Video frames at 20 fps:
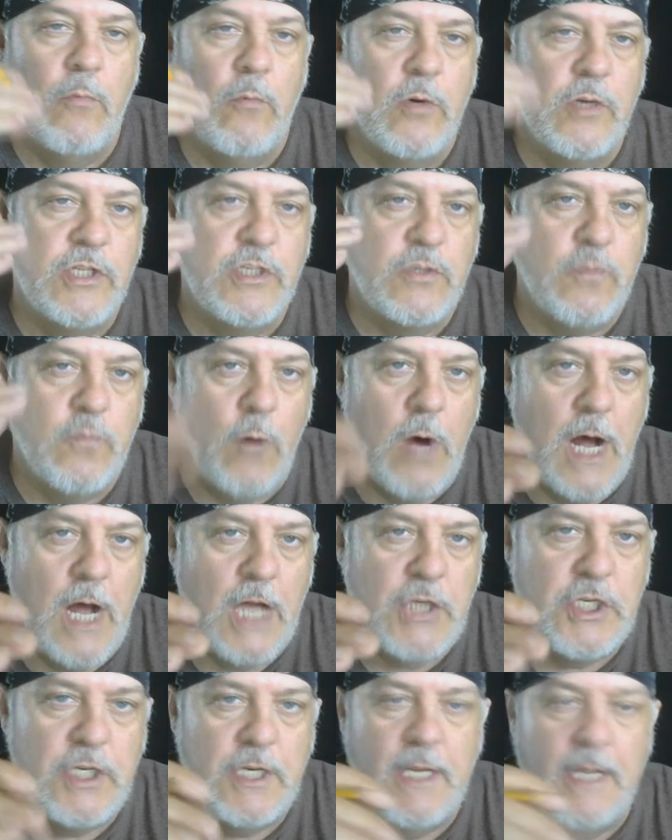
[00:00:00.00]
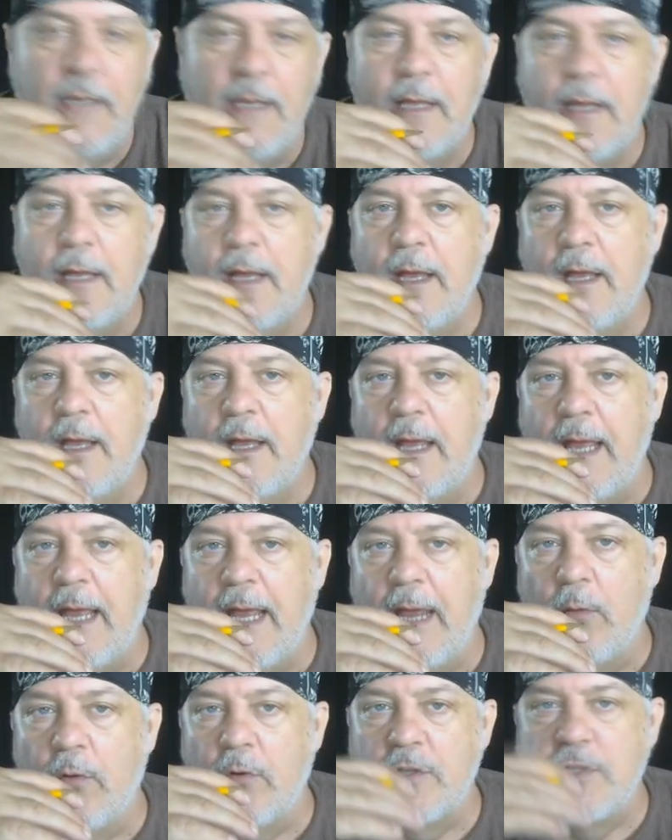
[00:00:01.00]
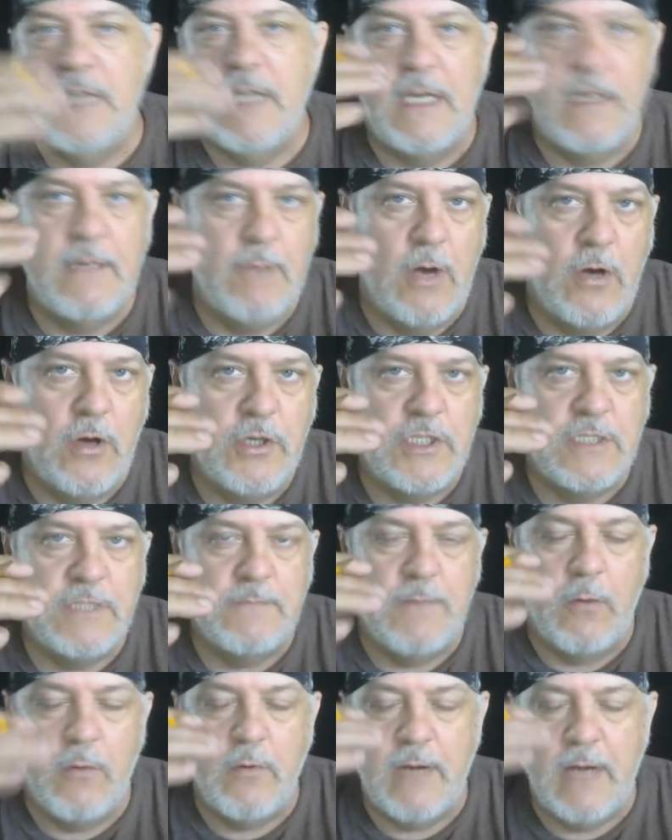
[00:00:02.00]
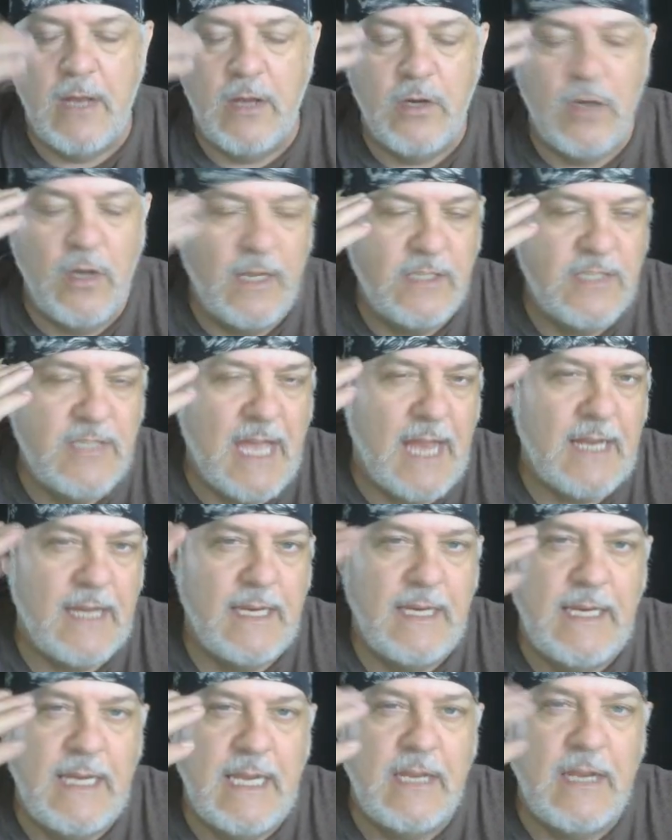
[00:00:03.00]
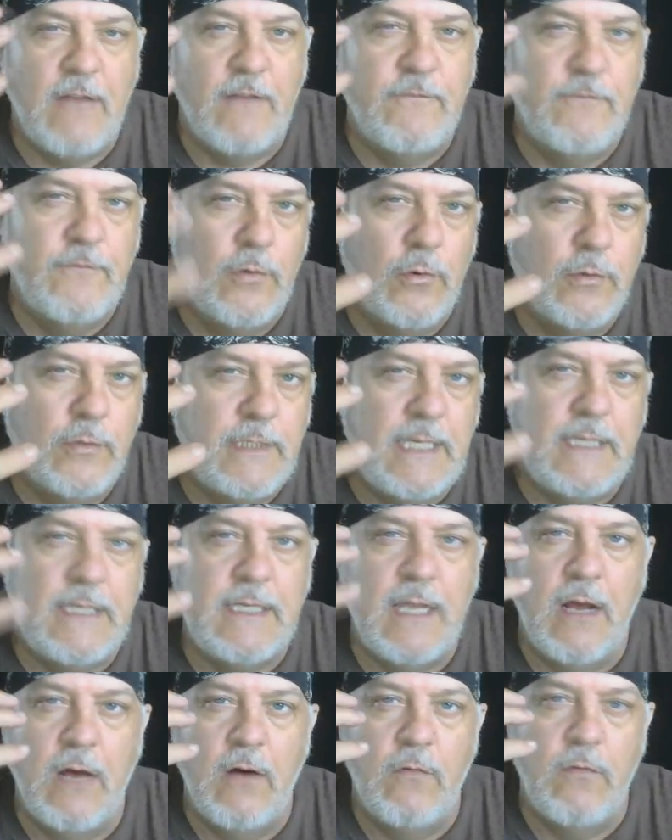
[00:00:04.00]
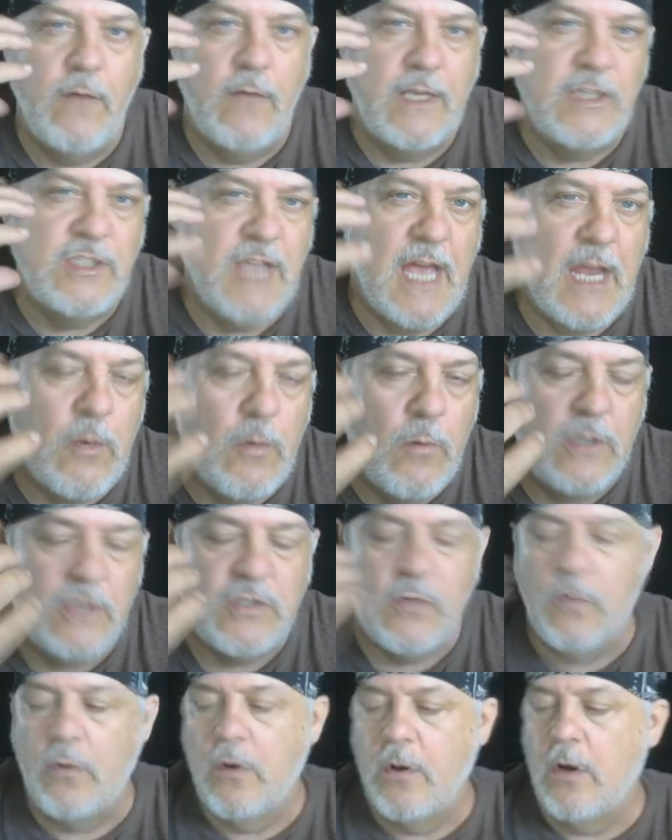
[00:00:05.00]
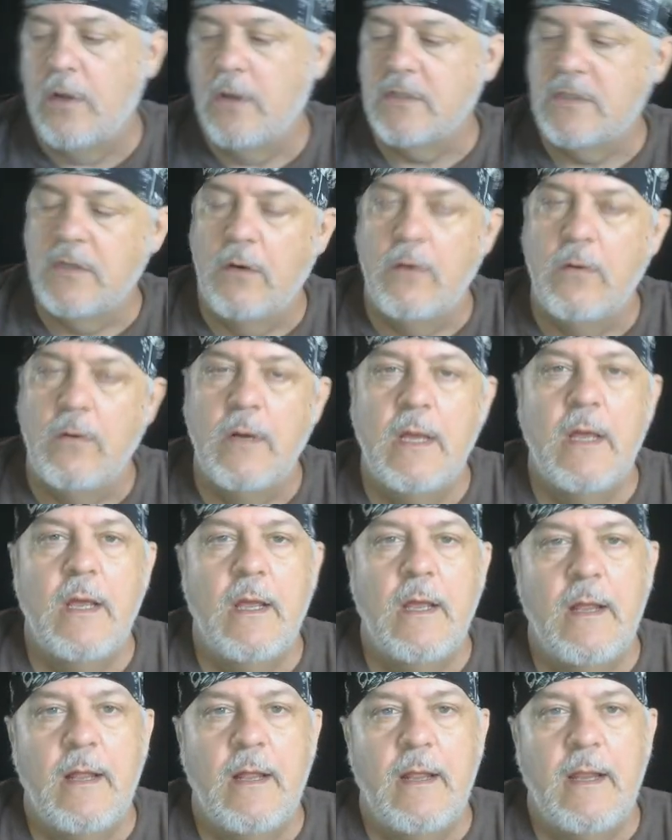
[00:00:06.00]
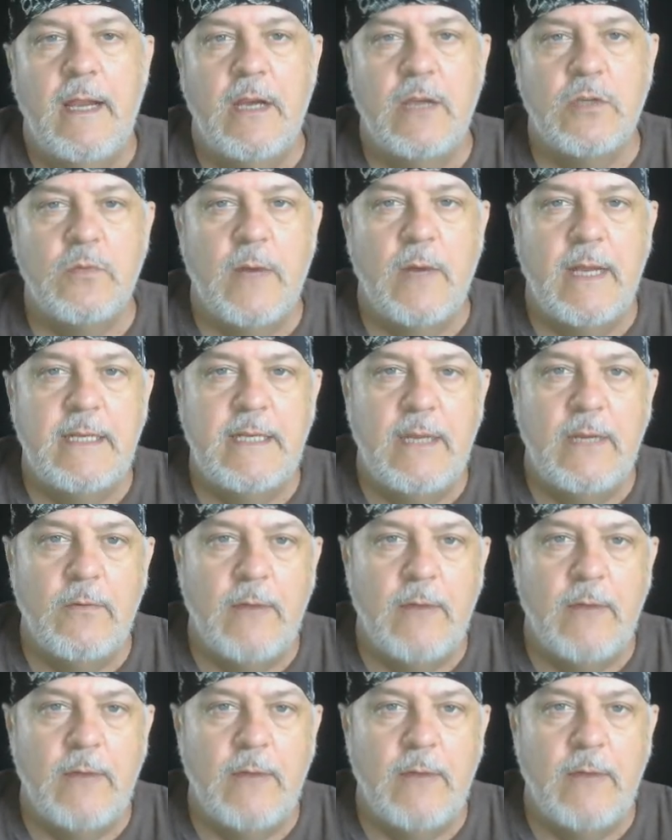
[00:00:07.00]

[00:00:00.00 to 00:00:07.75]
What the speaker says: just watching it and we're seeing emotions, but we're not exactly getting a full detail of exactly what's going on. So here's what I did right